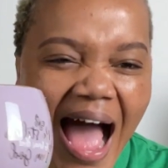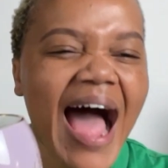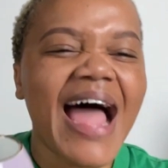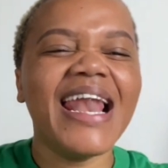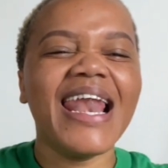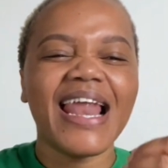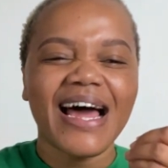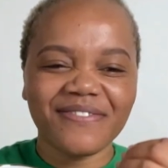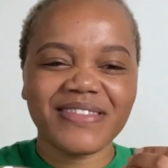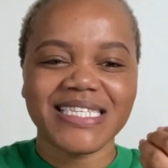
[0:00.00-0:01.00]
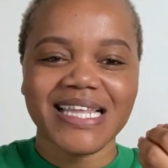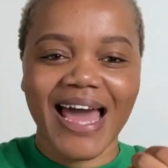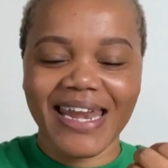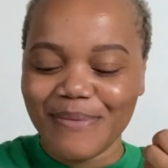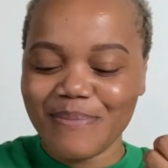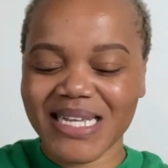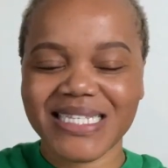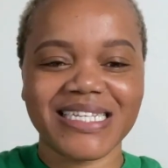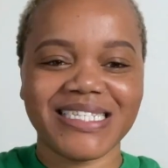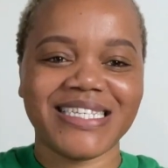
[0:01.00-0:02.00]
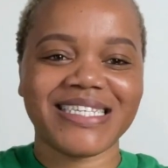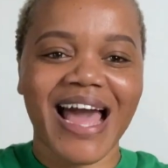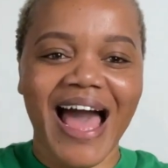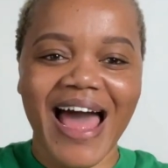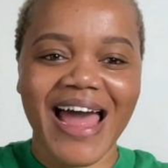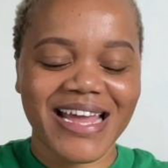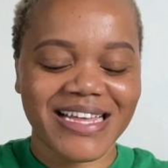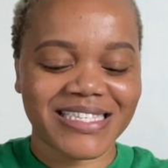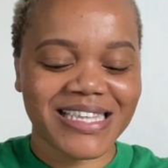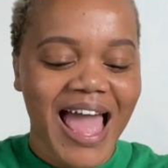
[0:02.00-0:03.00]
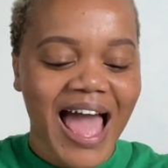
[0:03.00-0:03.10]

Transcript: I love this kind of messages, guys.